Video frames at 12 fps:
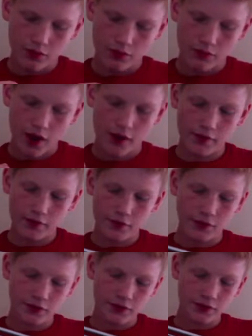
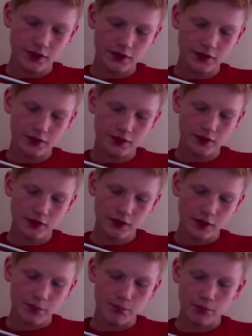5'6"
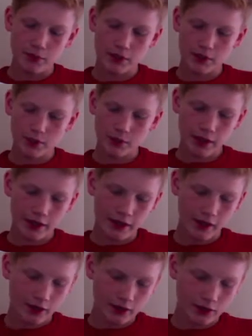medium light
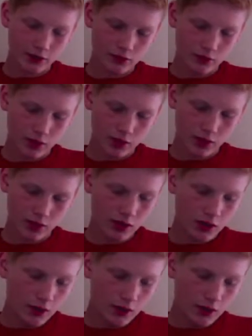action rod.